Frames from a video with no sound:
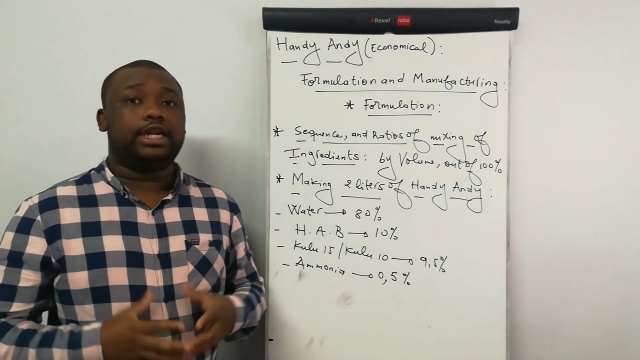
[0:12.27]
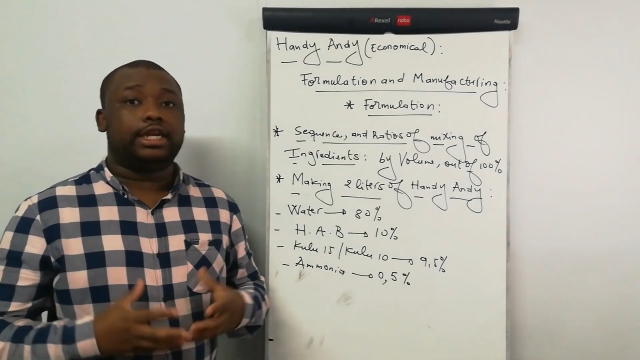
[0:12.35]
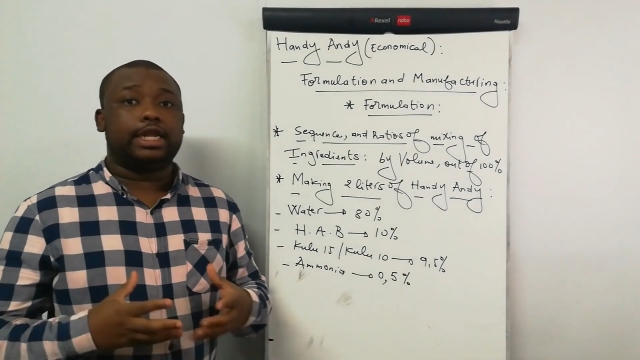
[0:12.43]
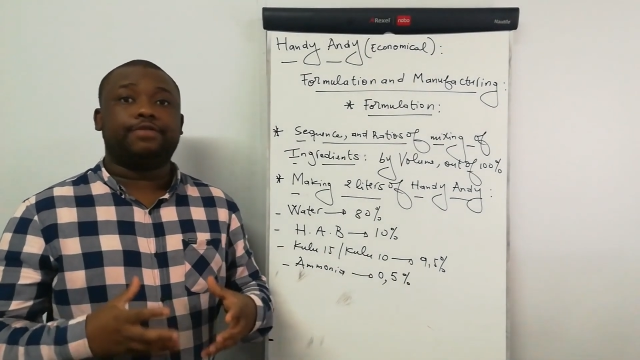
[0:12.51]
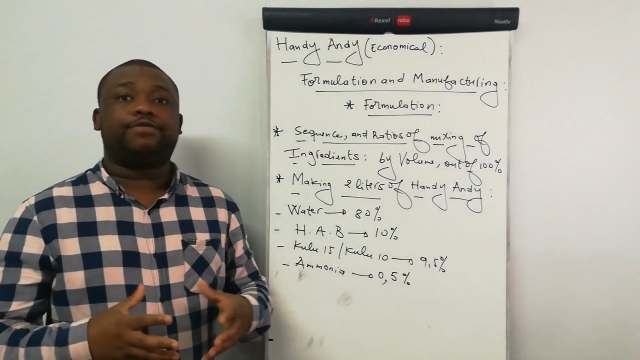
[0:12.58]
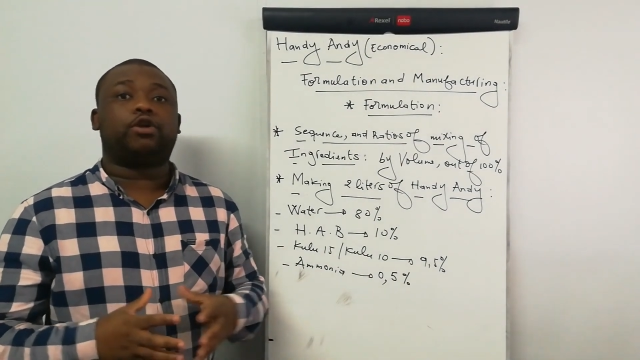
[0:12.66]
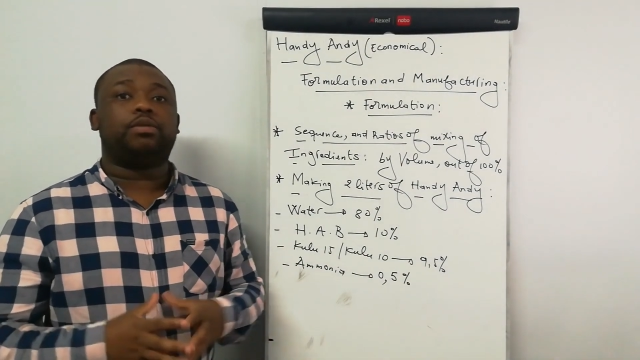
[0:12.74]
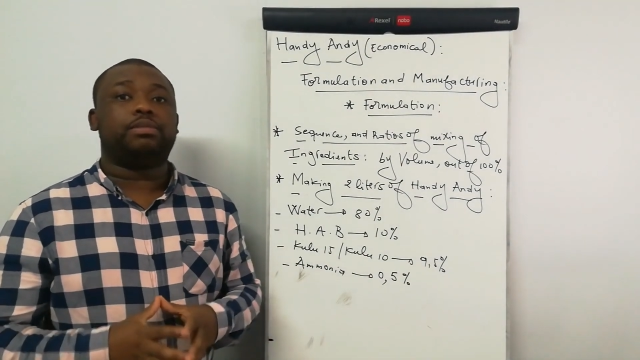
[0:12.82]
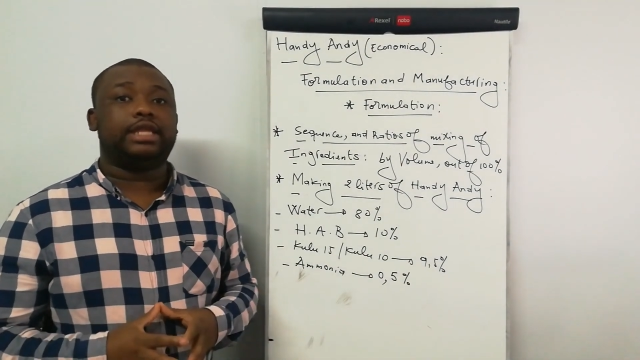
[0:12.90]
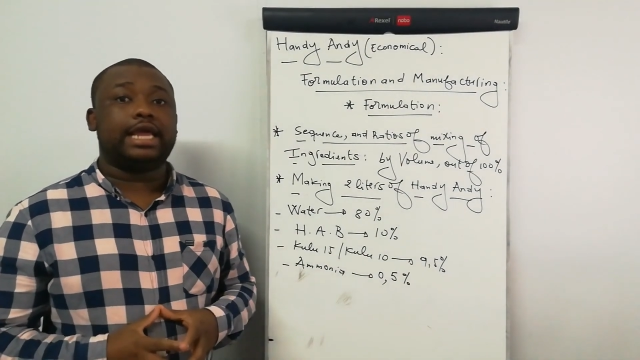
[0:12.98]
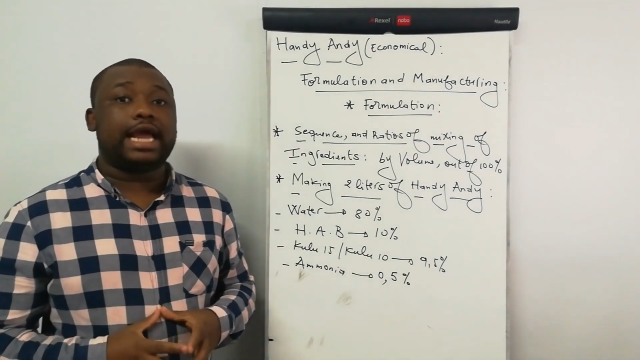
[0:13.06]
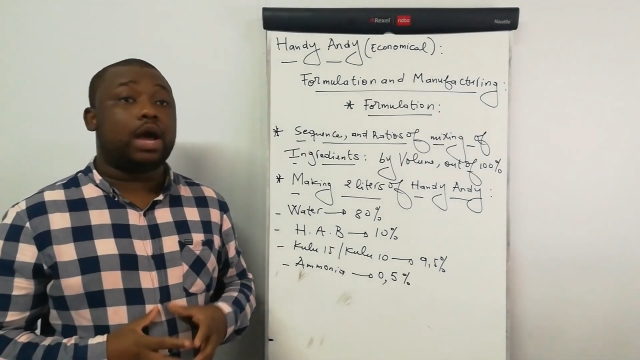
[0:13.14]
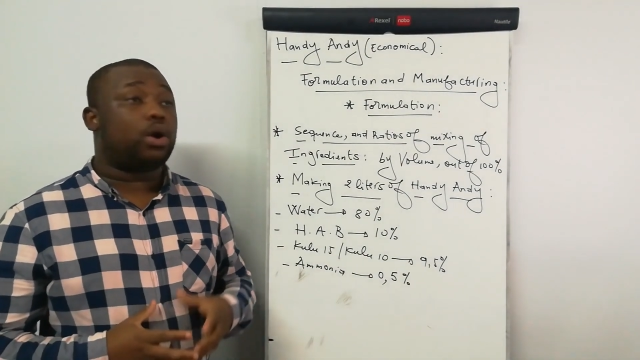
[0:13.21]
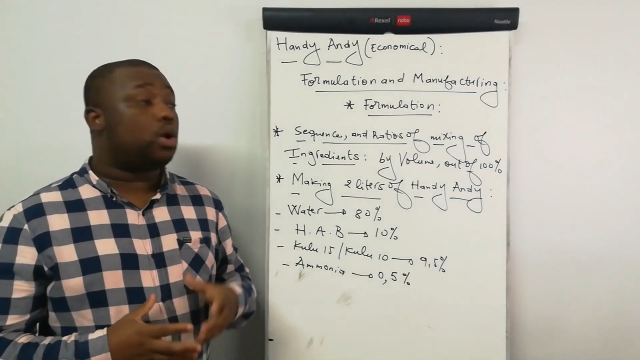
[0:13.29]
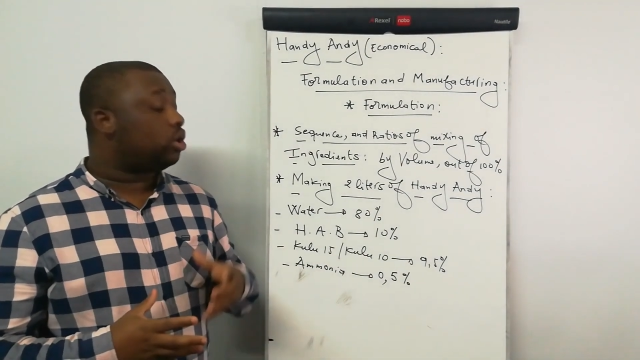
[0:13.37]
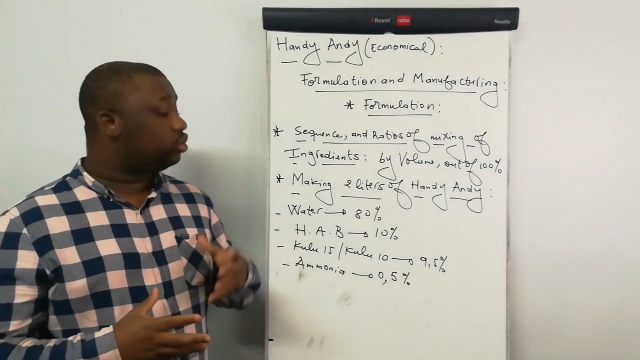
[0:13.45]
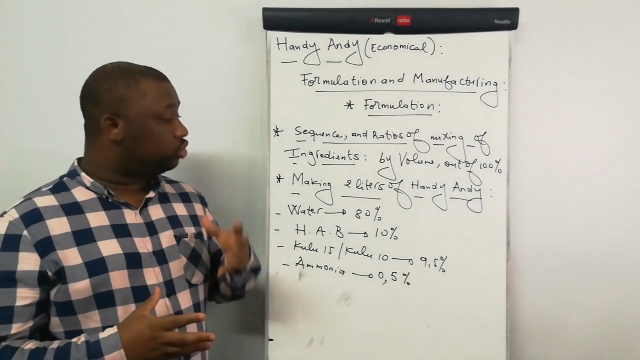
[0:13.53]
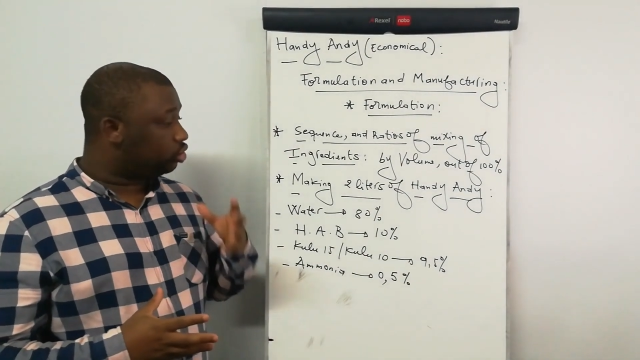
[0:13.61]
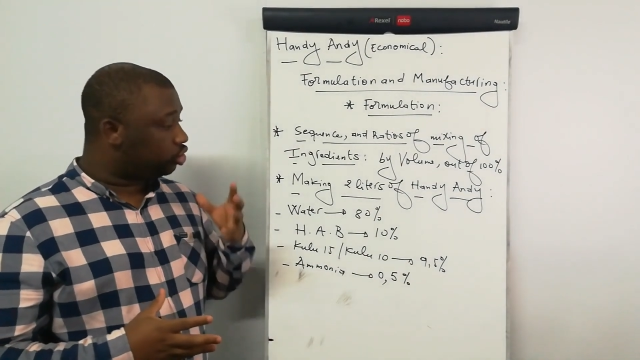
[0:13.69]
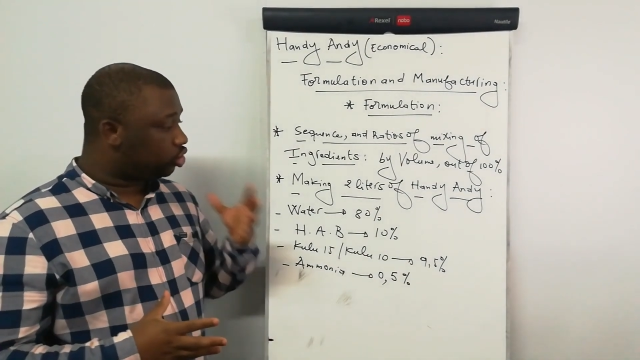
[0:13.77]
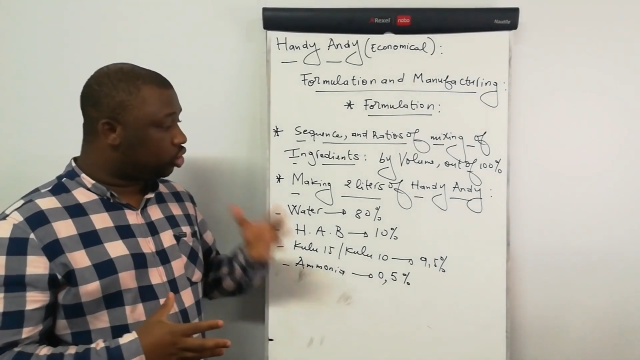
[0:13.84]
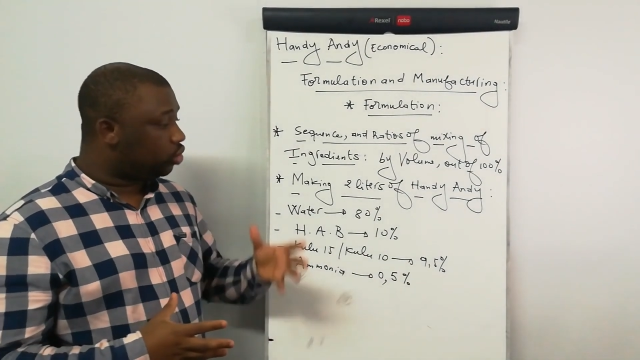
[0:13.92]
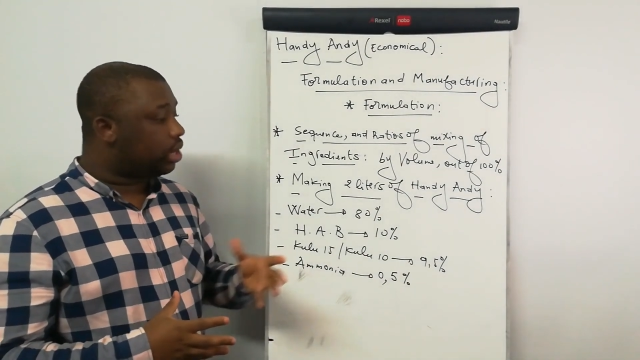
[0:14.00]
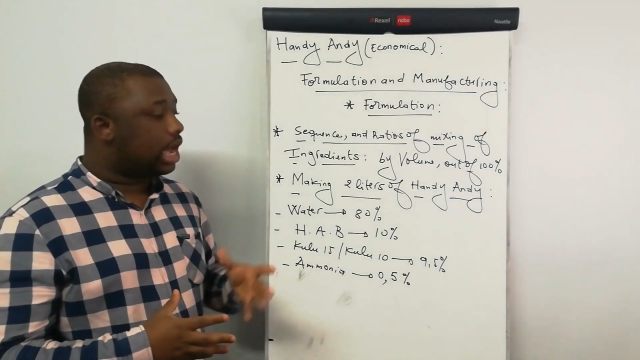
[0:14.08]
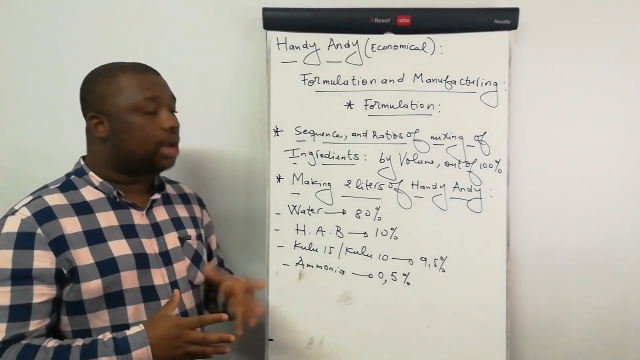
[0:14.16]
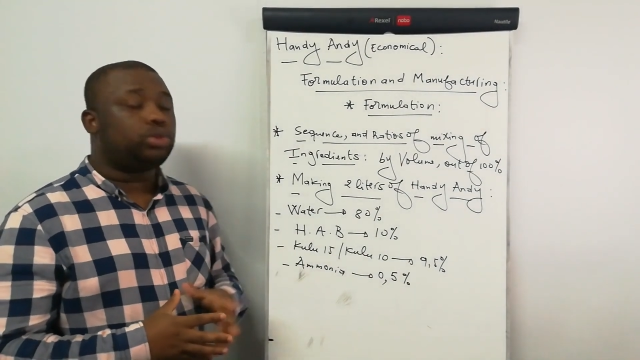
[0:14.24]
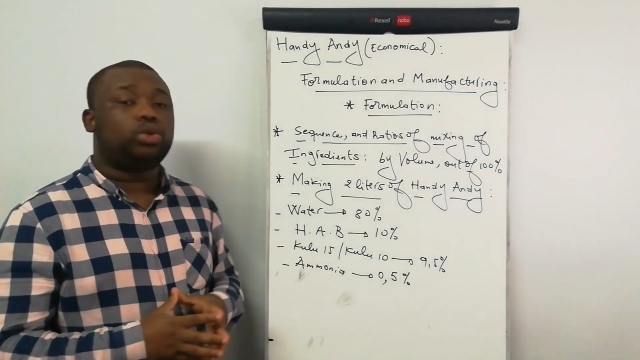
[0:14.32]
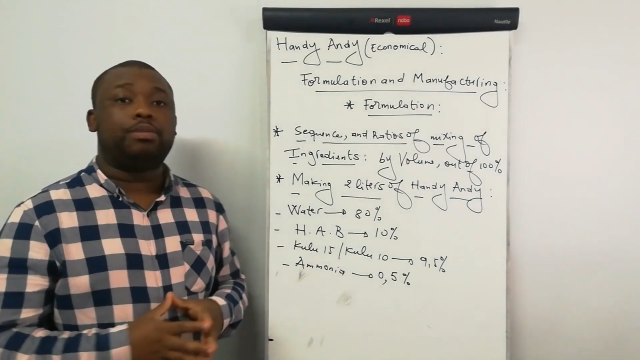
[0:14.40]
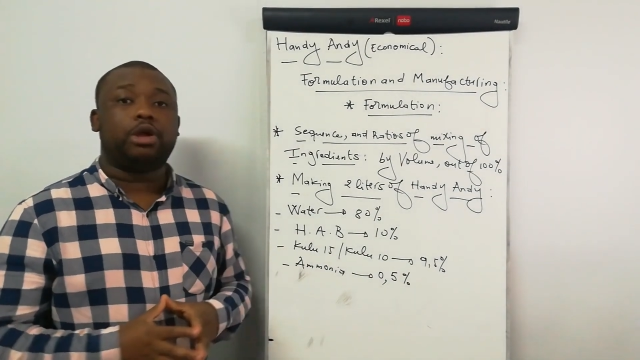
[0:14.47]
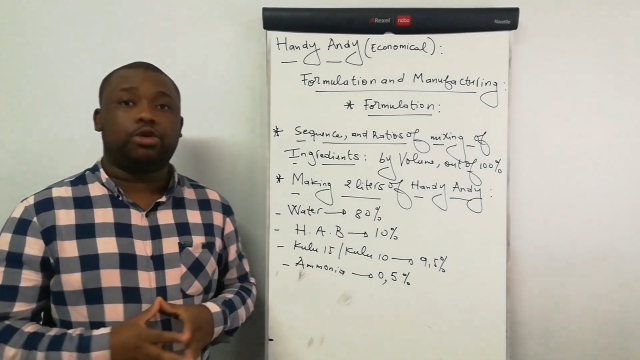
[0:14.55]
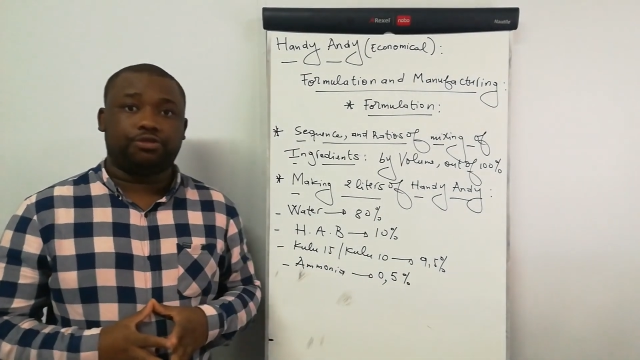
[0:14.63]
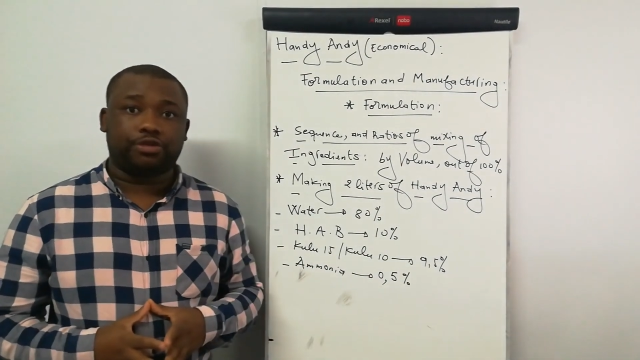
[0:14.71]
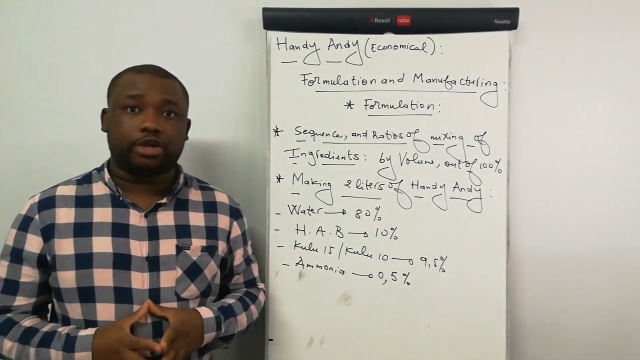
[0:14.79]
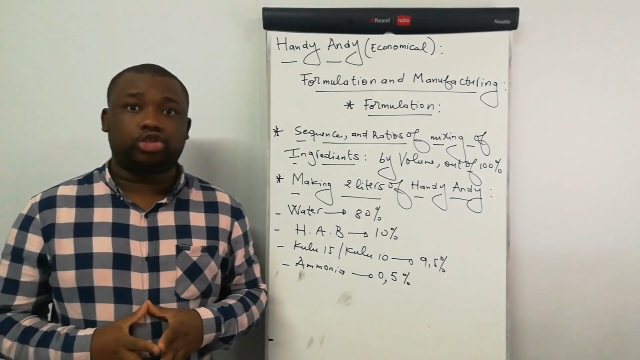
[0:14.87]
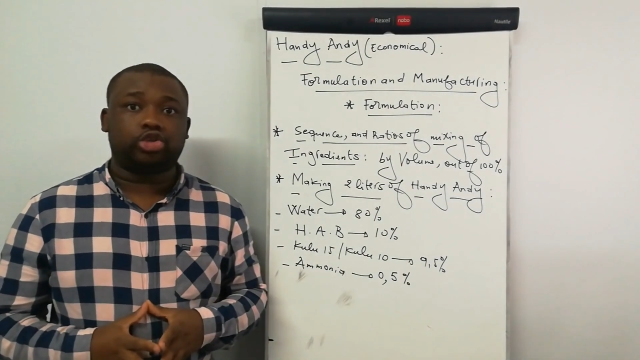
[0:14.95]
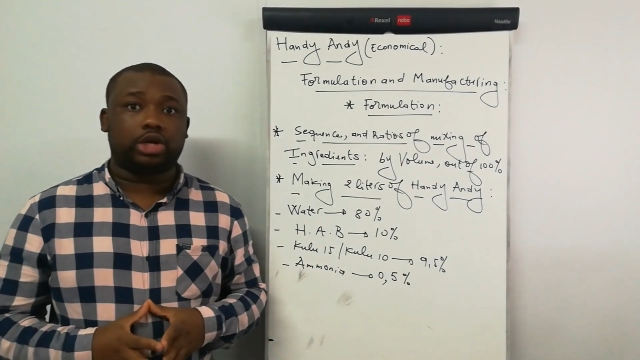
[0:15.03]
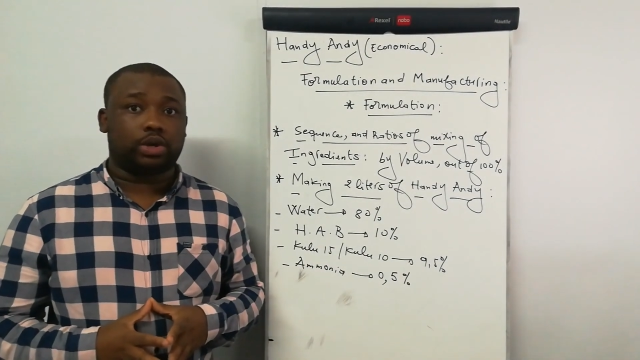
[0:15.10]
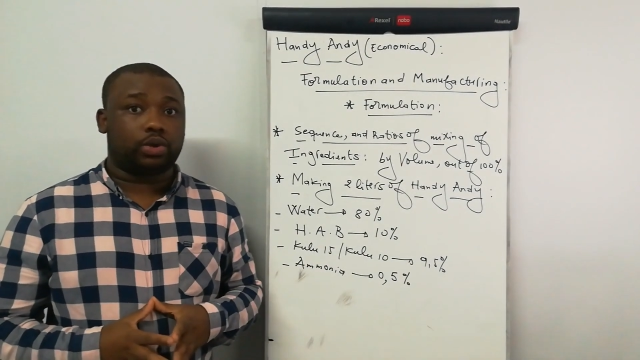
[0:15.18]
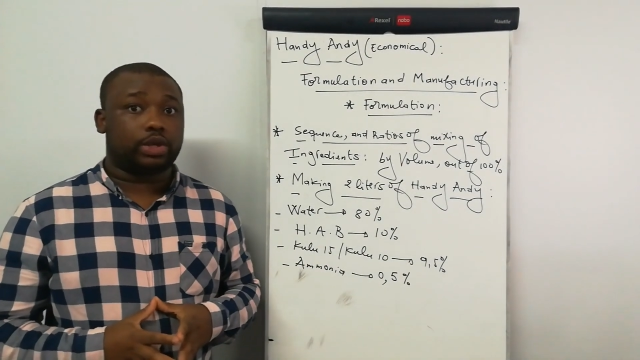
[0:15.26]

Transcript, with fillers: then from there I'll also show you how to manufacture.